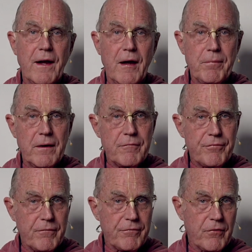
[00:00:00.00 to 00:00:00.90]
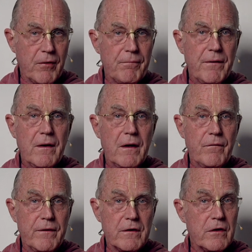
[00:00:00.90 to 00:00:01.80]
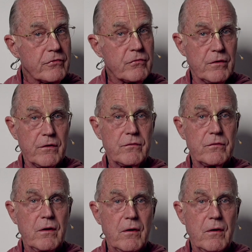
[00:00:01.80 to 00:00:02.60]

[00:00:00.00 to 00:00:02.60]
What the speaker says: and benefit from the illustrious